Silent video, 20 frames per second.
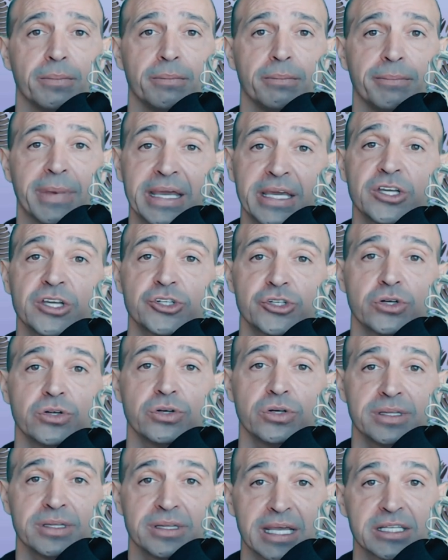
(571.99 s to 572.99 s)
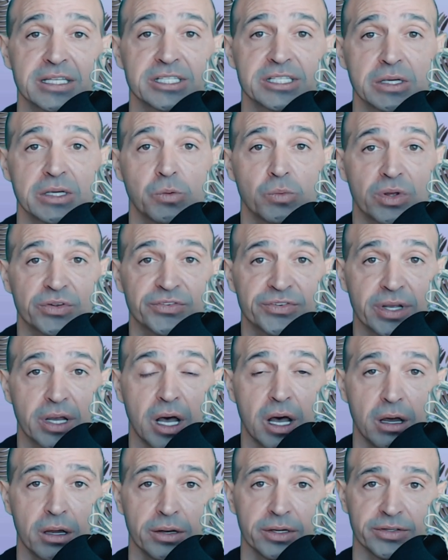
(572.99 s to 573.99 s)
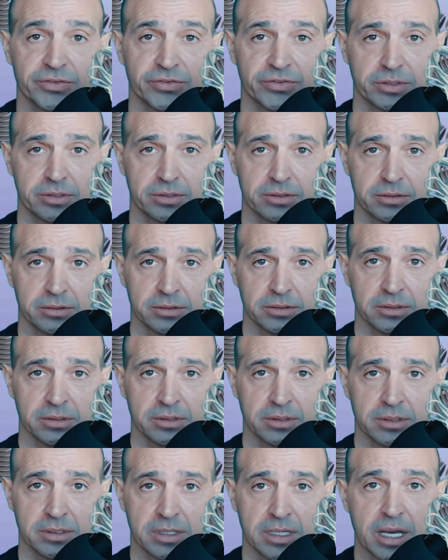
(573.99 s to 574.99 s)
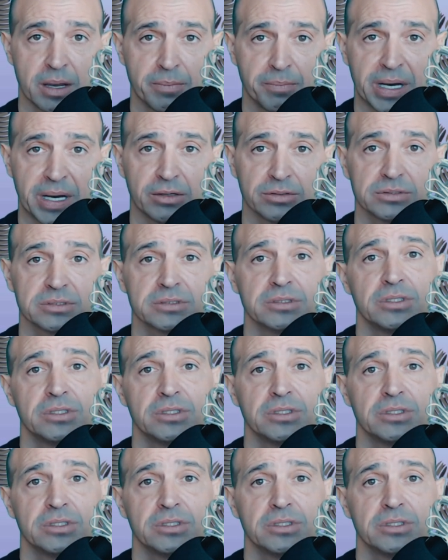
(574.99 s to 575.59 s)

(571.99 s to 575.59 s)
making sure that she was honest about